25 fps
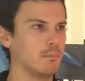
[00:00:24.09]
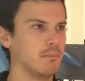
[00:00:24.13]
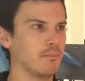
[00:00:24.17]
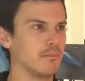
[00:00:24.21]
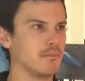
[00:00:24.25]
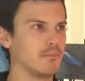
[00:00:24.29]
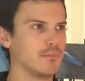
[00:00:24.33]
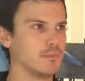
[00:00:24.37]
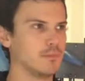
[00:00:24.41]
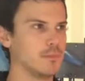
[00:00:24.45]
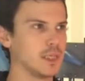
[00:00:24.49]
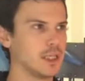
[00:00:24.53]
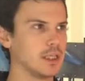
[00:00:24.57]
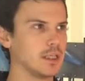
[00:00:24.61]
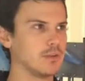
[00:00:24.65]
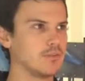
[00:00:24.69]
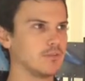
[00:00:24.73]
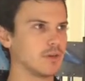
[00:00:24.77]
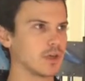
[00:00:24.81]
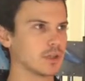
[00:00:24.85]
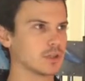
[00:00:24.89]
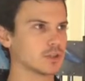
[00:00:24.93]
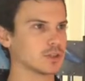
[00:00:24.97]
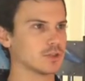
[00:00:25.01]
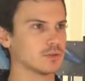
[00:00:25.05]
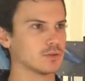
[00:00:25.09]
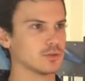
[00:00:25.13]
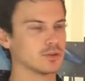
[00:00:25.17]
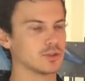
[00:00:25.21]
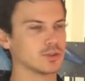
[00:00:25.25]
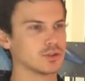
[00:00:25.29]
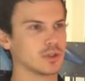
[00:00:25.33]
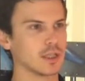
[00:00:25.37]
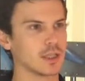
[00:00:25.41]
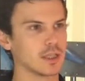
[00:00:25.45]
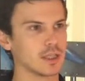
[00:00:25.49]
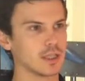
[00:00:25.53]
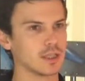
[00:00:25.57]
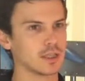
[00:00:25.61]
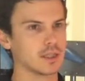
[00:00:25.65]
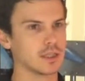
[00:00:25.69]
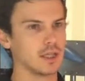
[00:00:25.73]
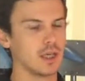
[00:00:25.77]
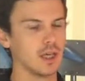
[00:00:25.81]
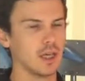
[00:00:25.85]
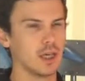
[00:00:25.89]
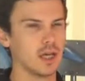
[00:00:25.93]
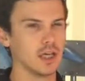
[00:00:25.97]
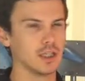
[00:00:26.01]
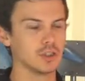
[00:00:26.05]
For me, functional strength
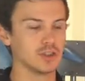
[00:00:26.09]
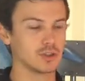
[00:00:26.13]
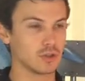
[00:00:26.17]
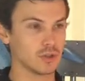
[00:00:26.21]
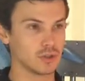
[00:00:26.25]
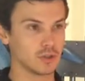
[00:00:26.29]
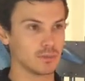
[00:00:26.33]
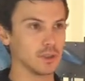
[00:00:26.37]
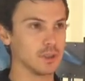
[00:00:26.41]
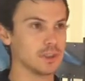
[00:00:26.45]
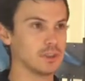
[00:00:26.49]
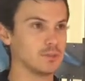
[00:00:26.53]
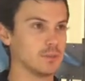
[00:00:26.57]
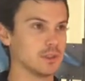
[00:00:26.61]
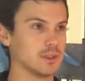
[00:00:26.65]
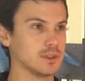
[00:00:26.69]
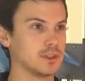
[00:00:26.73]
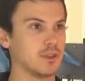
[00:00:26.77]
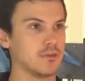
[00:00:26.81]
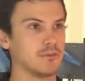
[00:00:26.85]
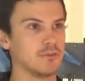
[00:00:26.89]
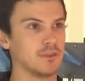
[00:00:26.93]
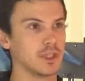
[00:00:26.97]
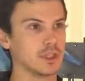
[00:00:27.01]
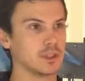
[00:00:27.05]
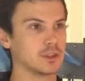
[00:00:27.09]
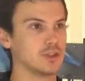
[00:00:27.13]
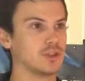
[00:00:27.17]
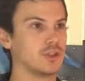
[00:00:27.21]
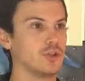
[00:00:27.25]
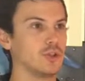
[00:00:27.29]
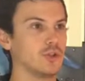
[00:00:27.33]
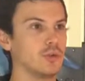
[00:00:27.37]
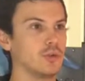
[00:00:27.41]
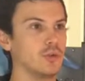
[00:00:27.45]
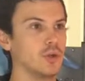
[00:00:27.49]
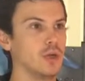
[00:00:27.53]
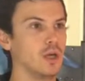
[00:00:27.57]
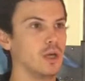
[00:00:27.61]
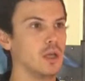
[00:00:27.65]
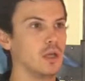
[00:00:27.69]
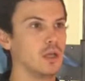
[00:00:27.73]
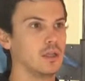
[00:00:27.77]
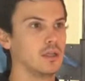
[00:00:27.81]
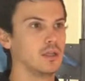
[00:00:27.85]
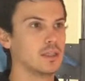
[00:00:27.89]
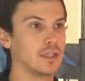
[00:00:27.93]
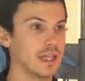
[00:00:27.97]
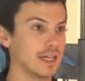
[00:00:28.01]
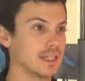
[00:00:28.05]
has got to be specific to
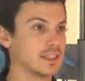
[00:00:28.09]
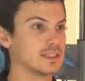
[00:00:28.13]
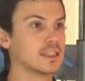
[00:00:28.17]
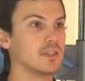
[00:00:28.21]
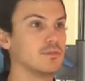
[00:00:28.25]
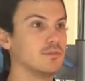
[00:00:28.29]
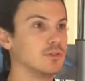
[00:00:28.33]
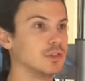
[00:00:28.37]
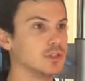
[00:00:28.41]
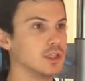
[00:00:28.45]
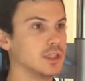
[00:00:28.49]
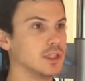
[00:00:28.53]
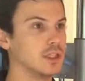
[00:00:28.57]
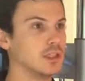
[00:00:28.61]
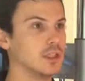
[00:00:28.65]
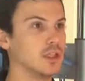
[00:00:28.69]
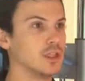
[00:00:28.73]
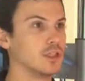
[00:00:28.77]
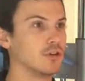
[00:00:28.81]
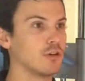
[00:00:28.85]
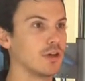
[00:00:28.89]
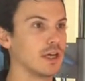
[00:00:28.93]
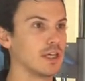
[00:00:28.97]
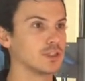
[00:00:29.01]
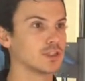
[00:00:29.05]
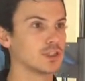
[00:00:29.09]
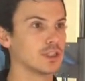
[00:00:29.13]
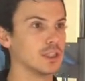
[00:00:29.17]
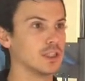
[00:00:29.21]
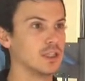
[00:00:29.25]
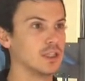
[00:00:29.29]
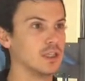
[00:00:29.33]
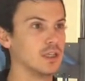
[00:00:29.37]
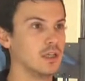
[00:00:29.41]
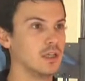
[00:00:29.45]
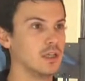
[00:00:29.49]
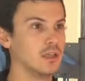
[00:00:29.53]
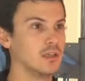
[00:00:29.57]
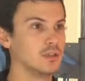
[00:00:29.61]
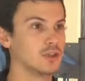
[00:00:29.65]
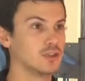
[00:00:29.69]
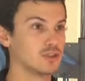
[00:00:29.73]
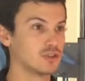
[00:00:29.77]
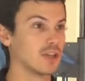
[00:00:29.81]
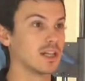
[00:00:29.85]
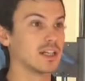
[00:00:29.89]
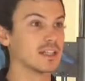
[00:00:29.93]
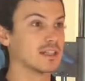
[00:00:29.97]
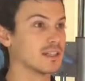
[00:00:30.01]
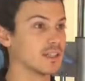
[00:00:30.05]
the activity that you're actually
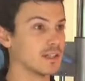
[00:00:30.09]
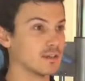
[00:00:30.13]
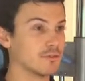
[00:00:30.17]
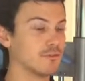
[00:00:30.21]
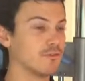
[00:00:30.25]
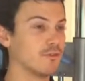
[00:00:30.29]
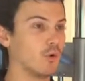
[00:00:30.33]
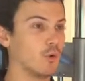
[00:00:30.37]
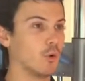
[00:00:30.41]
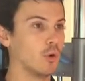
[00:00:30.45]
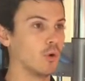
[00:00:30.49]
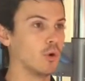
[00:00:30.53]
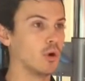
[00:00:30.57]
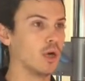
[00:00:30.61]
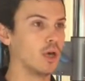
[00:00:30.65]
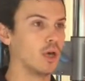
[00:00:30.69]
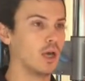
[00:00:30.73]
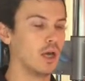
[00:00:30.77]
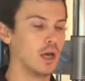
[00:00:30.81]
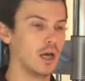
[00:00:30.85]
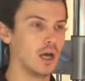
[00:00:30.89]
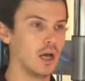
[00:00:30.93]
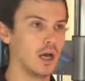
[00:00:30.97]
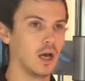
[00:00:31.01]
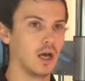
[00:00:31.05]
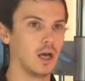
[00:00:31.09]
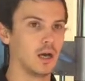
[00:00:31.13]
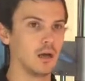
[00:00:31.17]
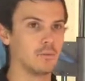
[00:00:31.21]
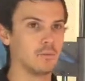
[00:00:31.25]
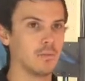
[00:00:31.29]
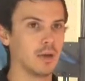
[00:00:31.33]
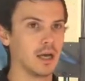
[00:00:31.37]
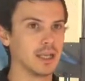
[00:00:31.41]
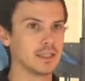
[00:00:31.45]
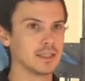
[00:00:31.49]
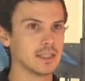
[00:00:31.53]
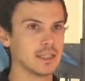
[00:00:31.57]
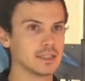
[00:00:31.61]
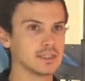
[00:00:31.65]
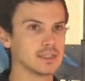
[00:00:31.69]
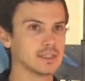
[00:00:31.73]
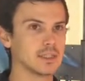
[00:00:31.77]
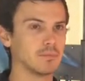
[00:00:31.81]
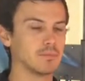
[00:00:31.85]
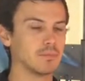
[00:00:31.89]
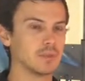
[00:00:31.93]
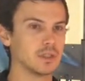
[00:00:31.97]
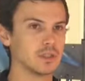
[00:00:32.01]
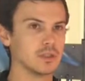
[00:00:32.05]
strengthening for. And that's
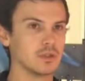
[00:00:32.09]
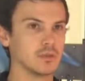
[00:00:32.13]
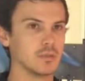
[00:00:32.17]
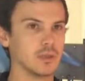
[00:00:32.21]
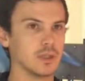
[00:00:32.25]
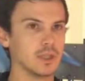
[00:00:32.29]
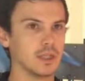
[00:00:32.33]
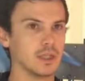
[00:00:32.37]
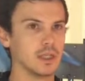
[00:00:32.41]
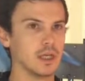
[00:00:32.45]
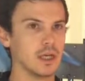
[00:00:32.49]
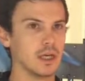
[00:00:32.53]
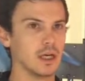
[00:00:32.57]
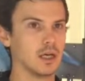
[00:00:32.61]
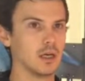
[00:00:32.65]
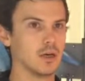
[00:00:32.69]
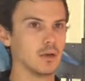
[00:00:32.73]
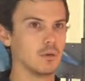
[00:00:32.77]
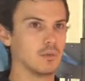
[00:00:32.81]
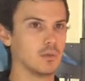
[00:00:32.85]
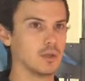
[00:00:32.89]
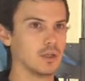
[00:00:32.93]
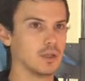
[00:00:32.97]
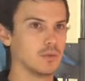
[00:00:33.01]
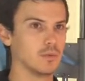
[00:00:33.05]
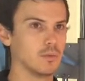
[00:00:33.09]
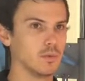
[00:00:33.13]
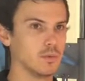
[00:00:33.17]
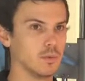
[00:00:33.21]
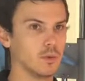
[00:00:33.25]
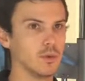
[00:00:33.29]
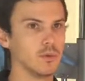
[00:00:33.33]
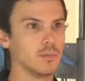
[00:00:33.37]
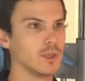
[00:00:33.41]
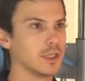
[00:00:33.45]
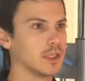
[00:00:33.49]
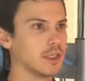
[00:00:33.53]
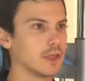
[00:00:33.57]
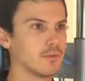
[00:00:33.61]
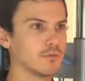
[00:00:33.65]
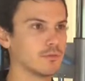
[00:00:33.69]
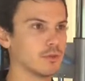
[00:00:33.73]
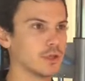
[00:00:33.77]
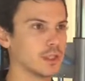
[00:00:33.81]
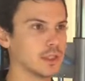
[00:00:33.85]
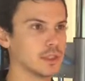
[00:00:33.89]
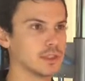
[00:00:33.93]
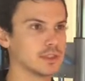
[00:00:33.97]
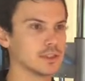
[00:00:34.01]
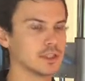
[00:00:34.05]
something that we will be
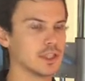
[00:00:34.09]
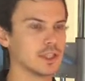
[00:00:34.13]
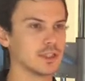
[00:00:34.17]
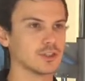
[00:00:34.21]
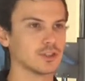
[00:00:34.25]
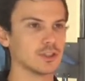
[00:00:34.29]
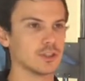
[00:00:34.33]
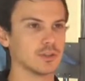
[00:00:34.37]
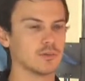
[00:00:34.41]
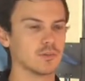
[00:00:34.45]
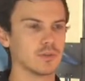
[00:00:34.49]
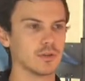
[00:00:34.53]
covering in the session.